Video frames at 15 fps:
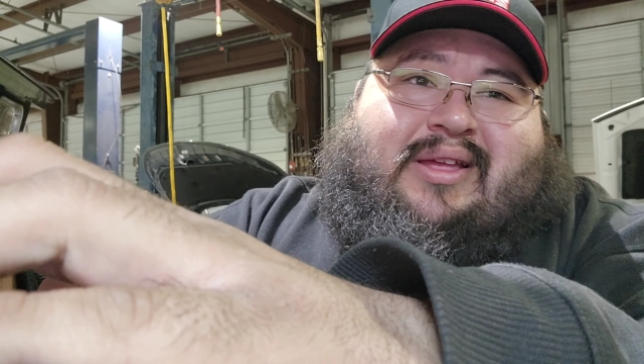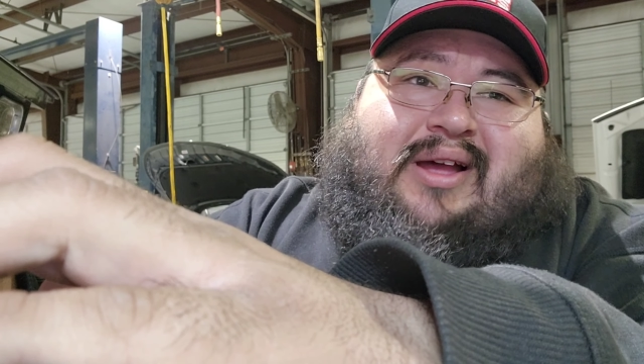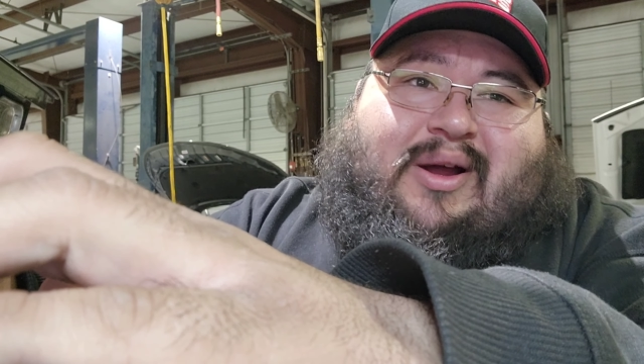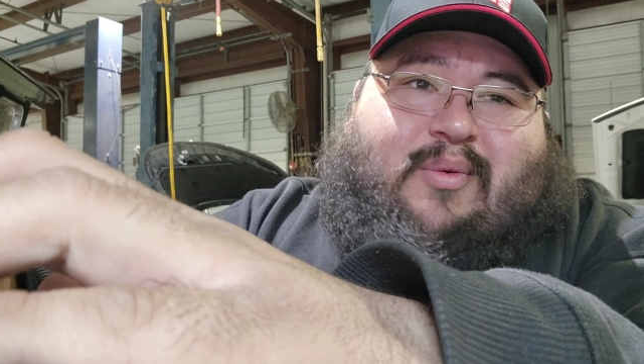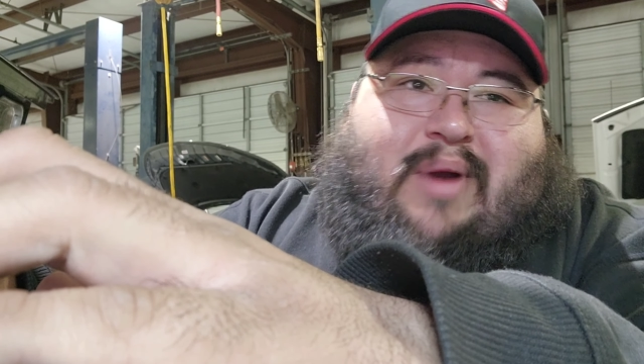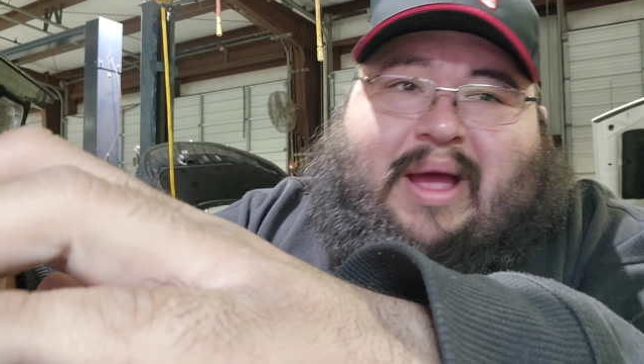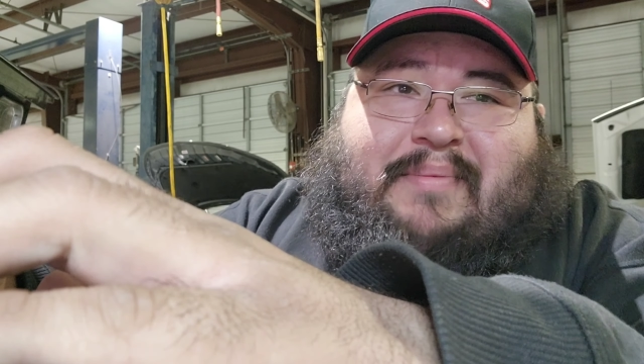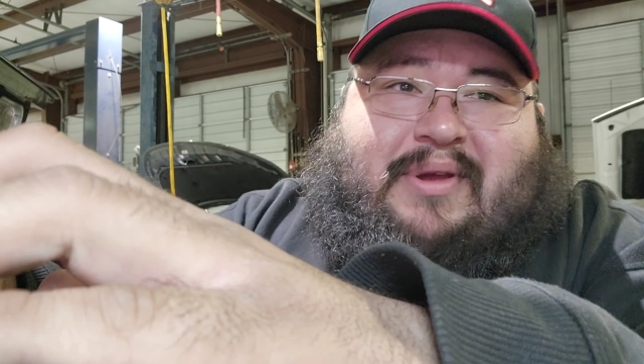
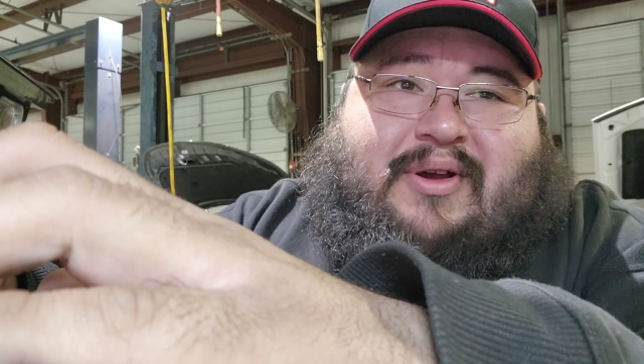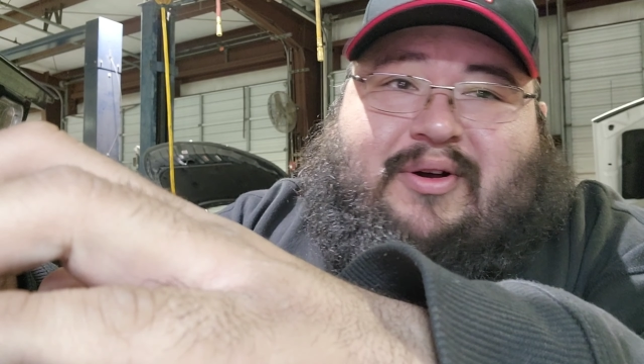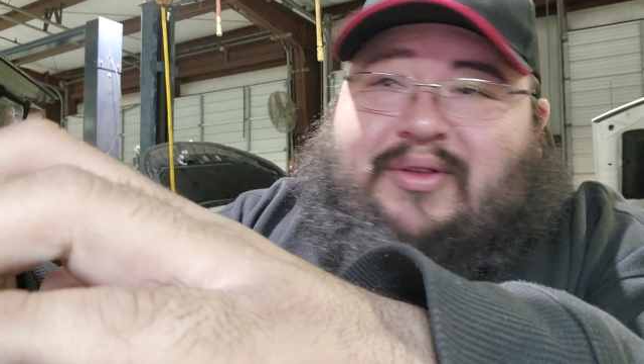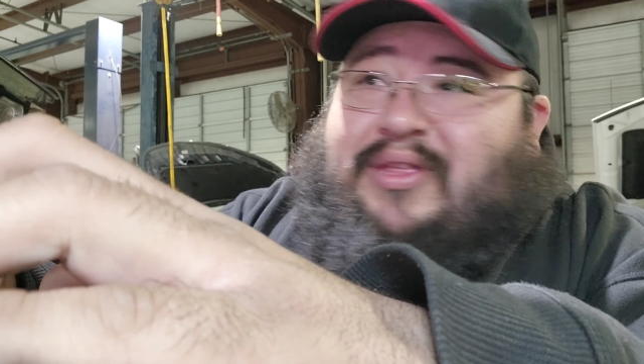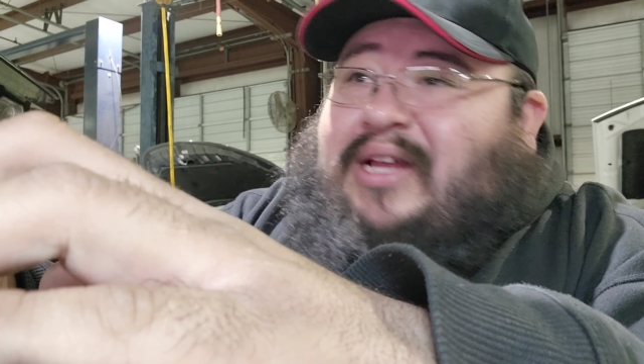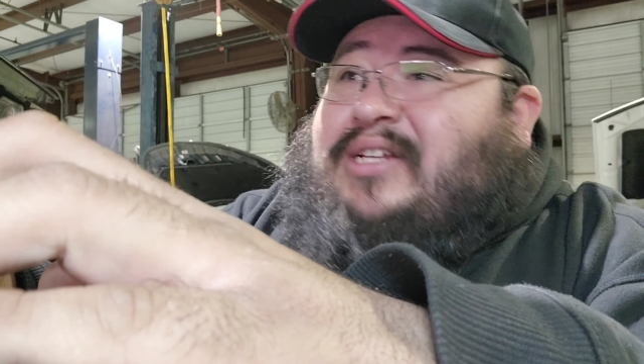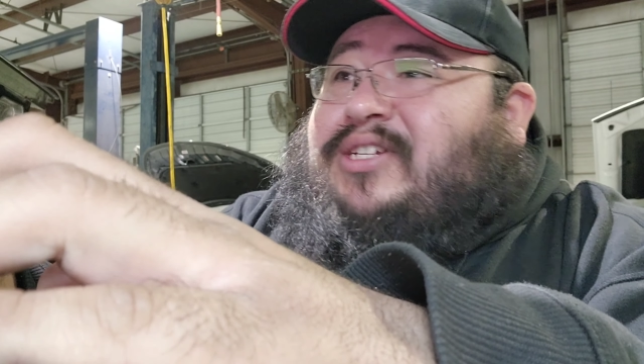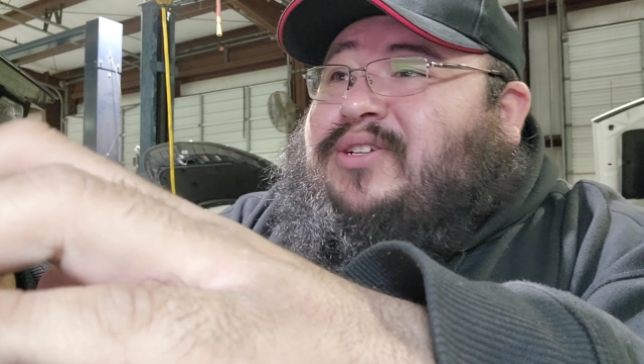a rabbit hole
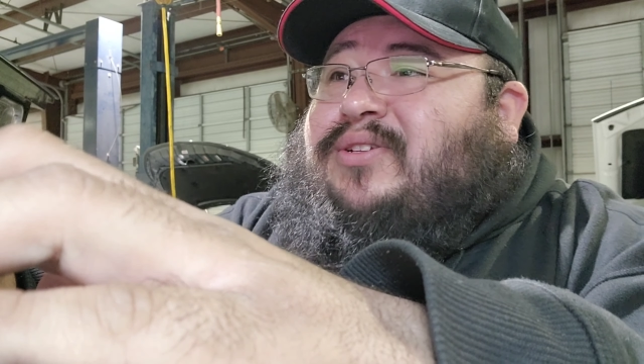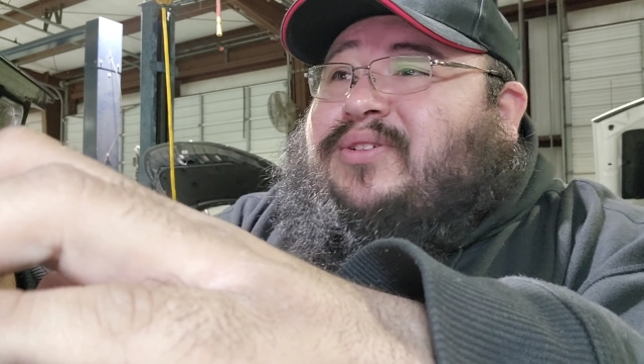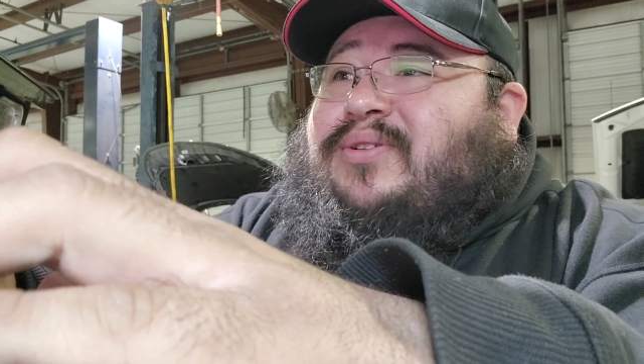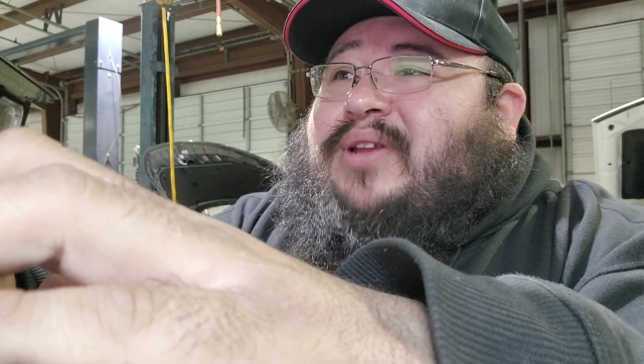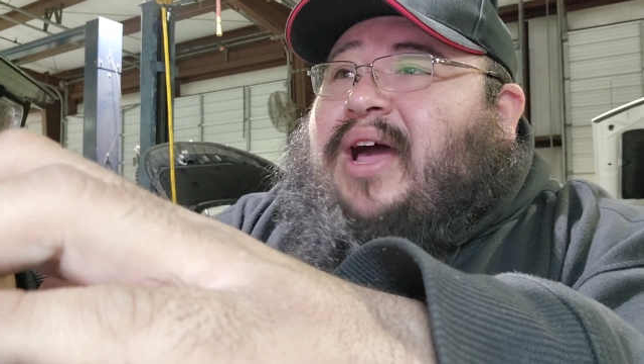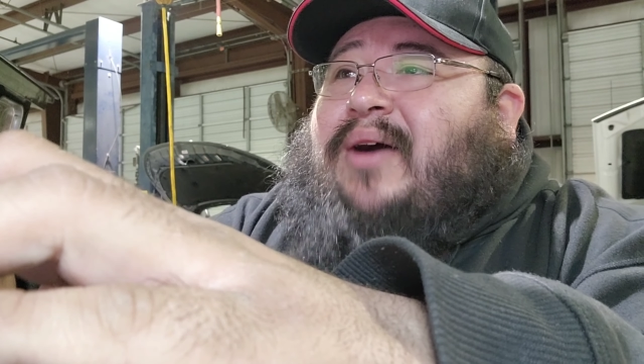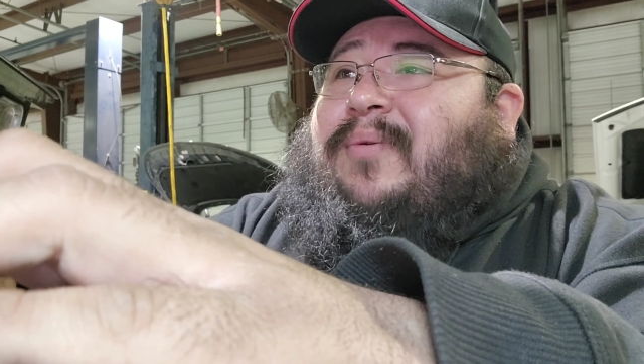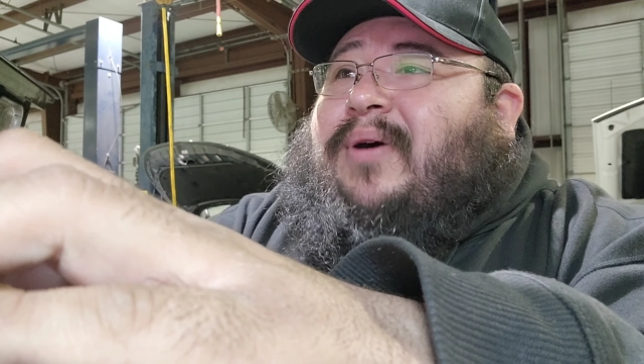that you do
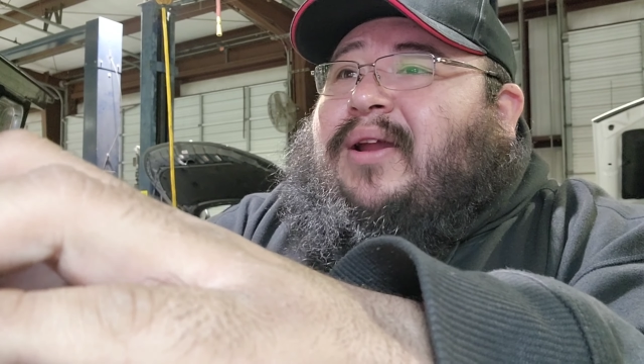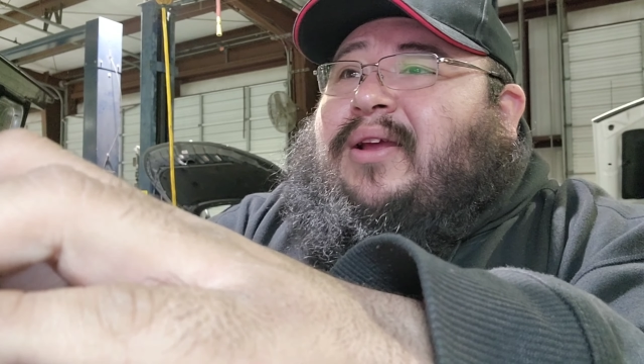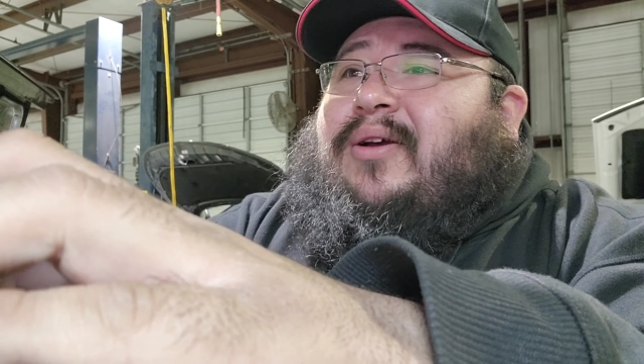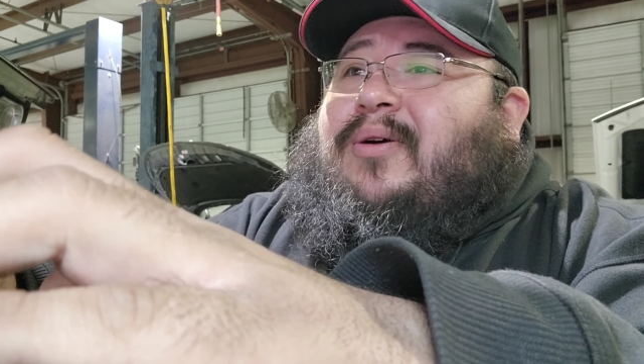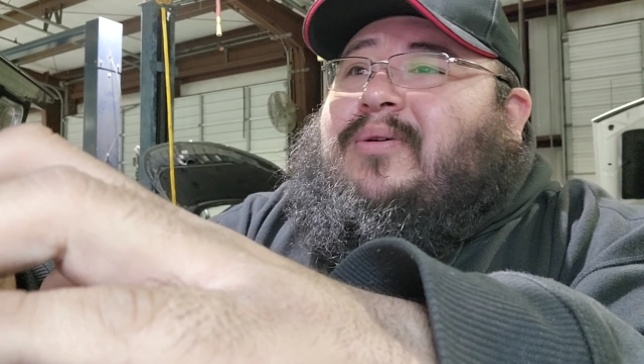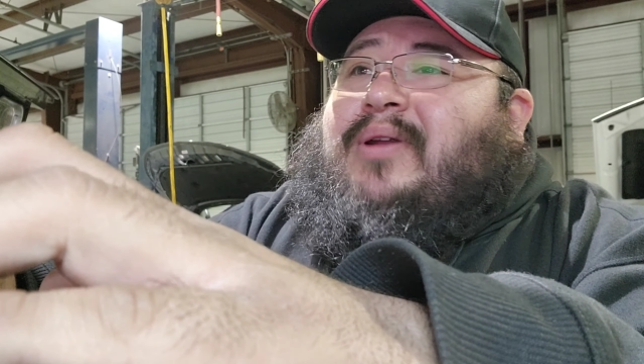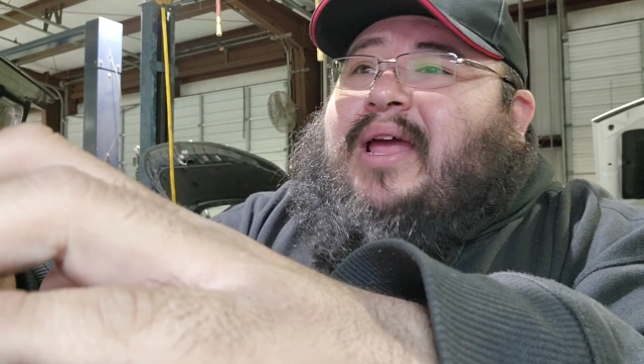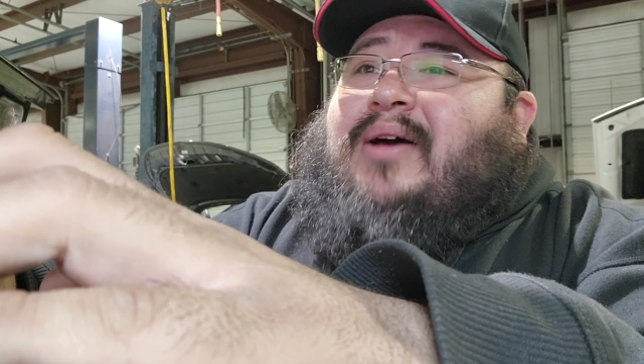not want to
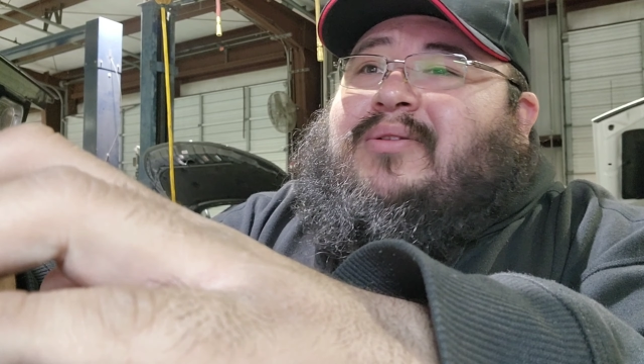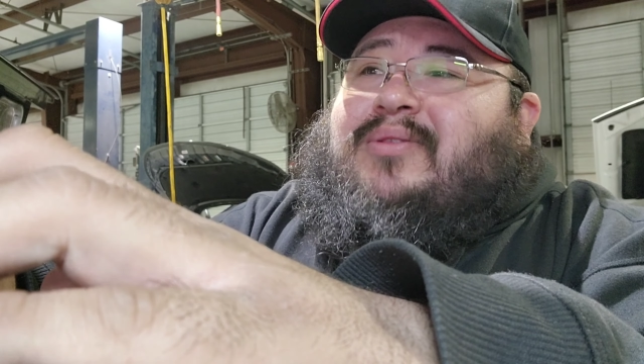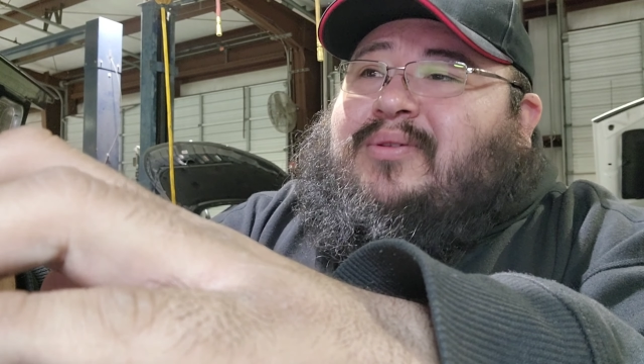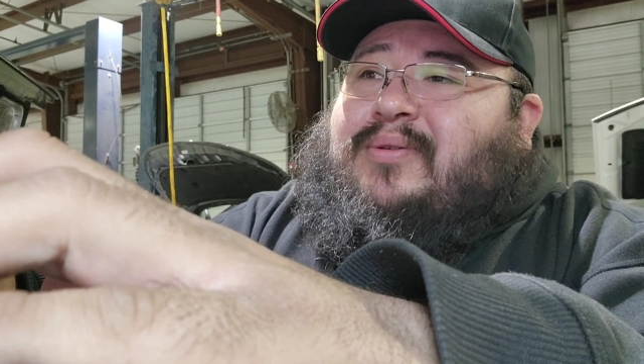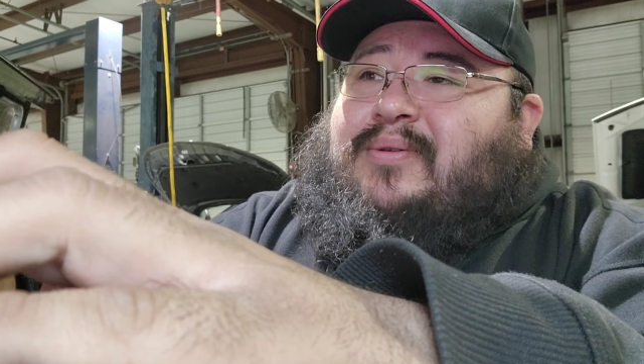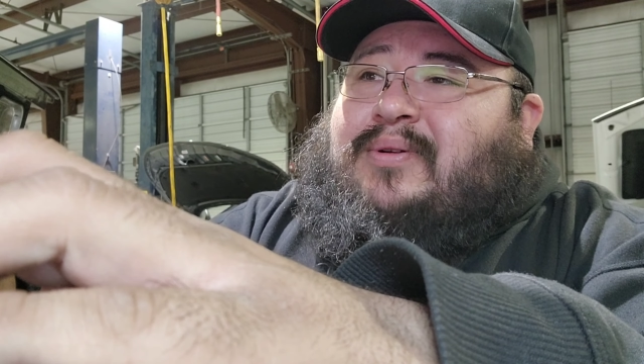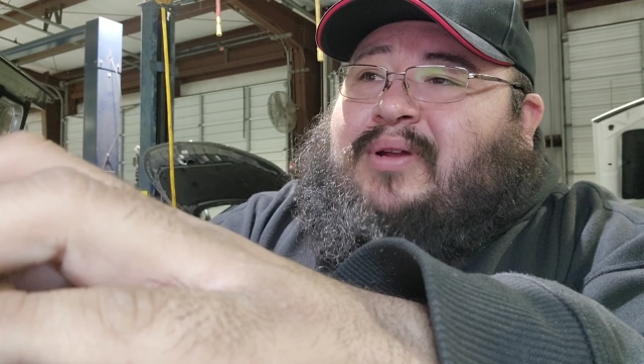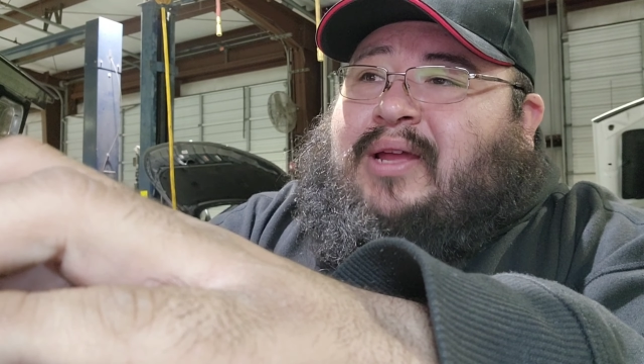go down
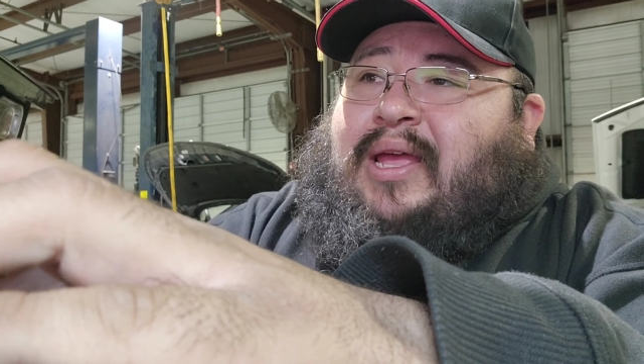through.